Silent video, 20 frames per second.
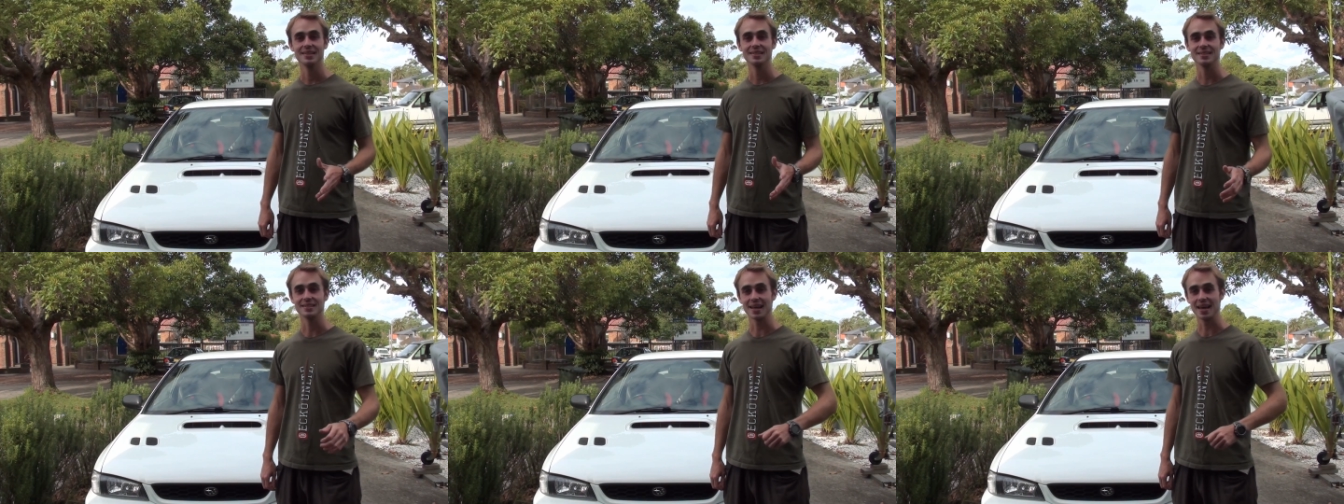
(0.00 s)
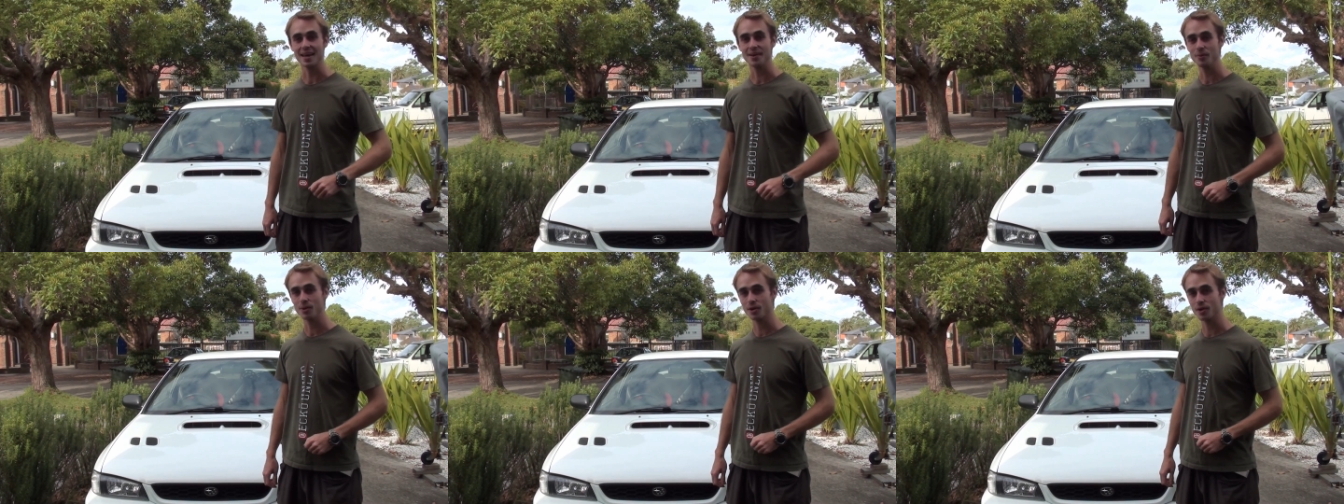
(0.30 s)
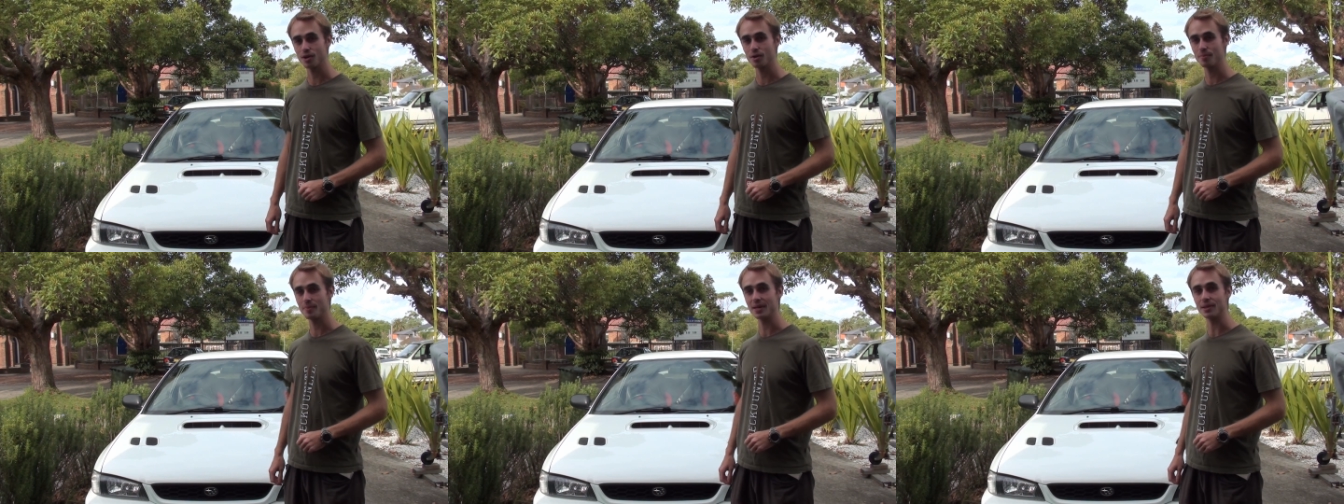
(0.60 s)
Today we're
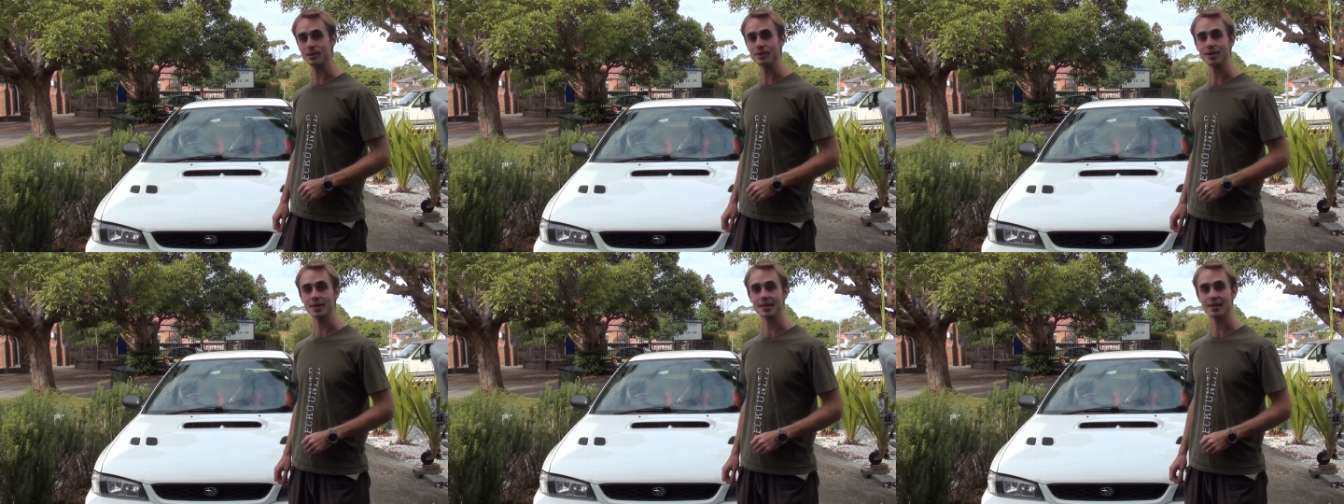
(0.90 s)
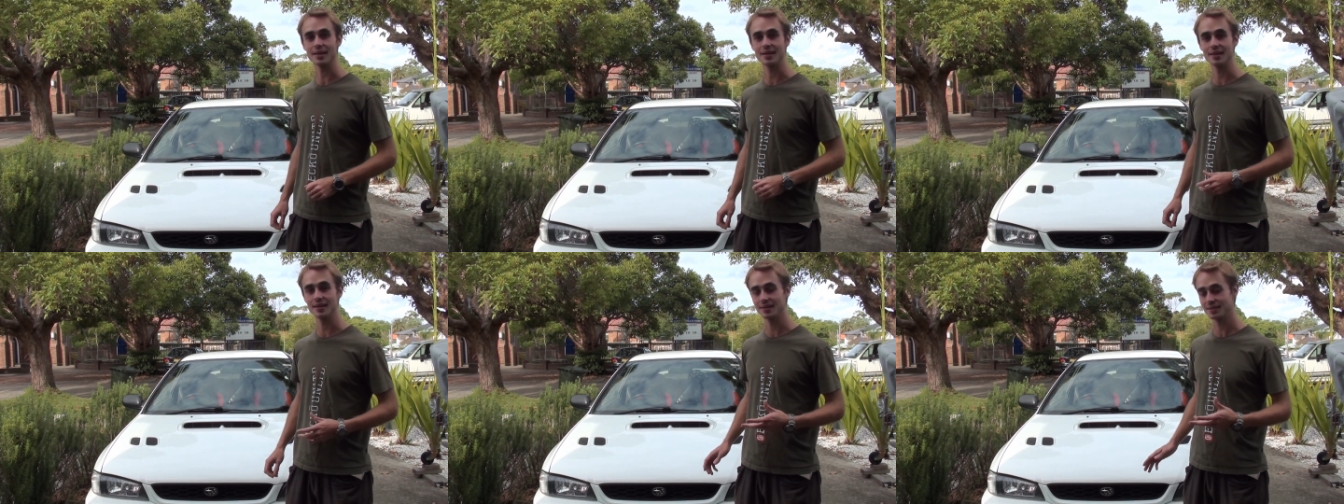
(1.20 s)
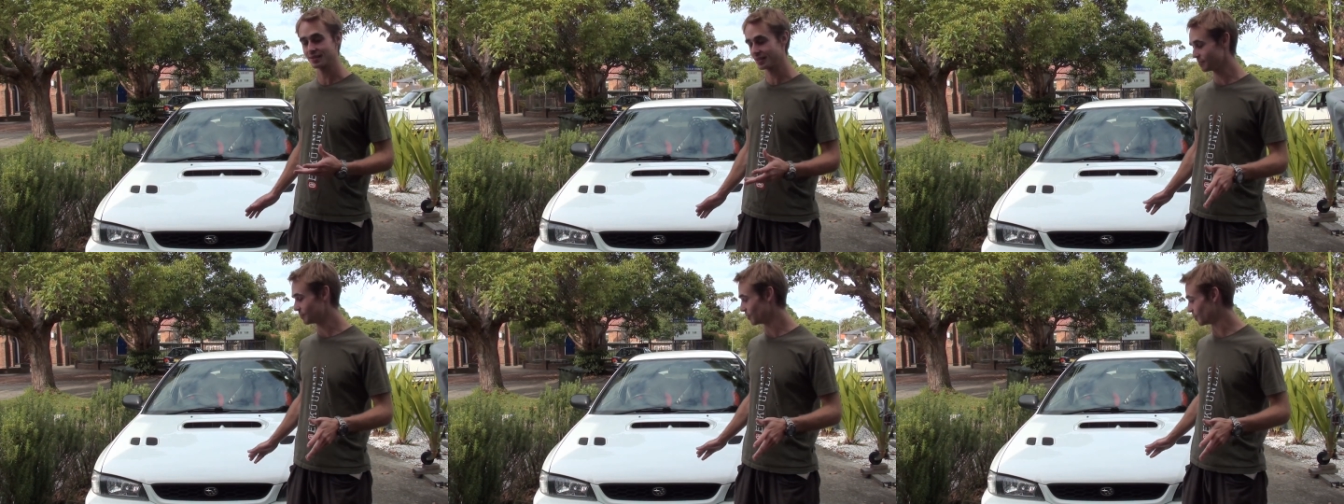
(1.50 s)
going to be looking at a
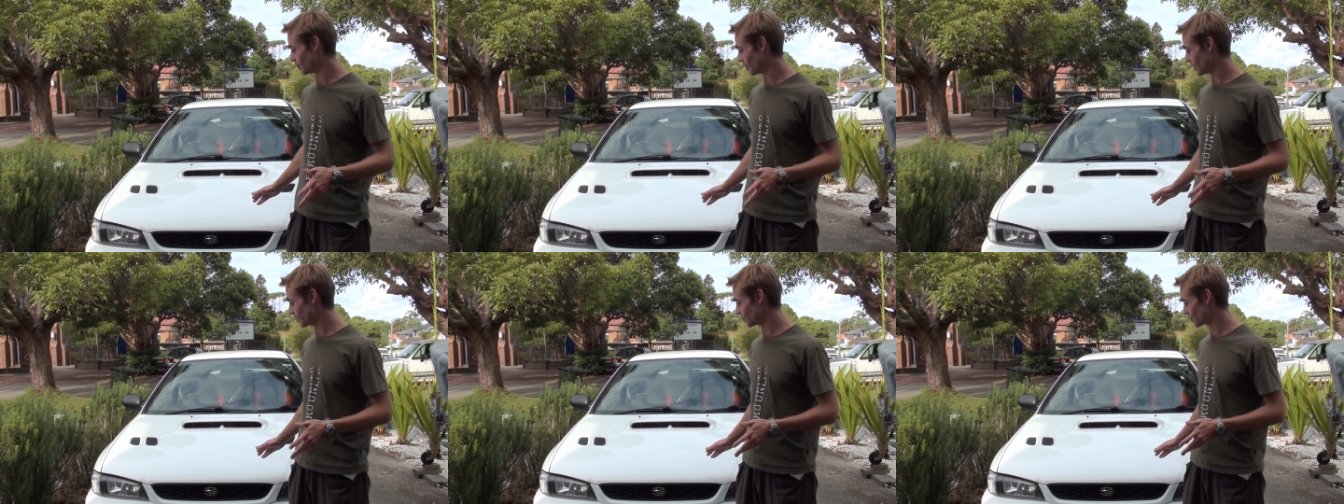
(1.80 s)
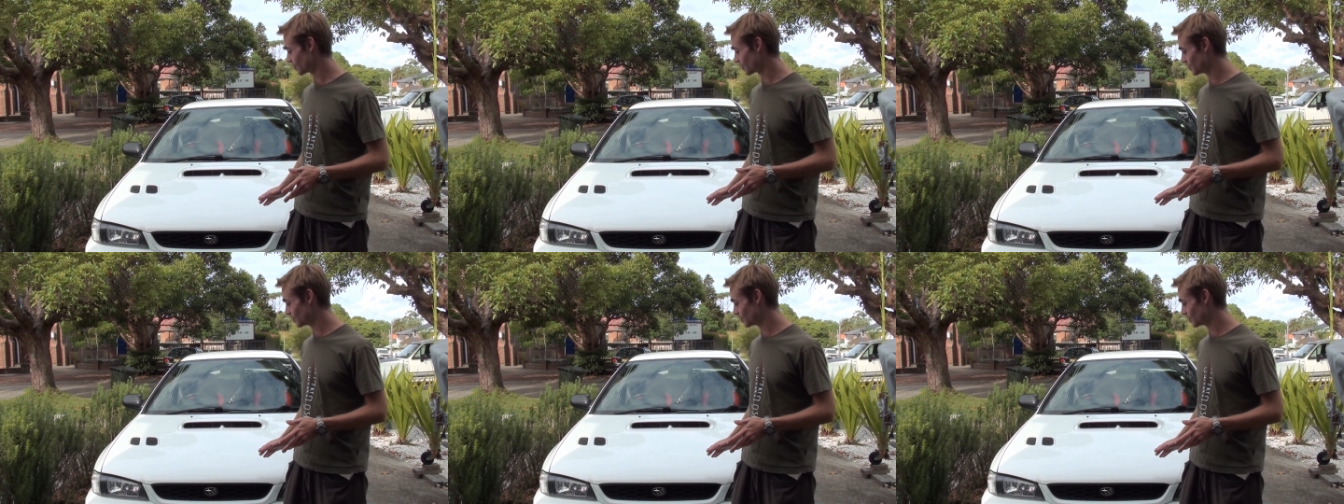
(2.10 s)
simple mod you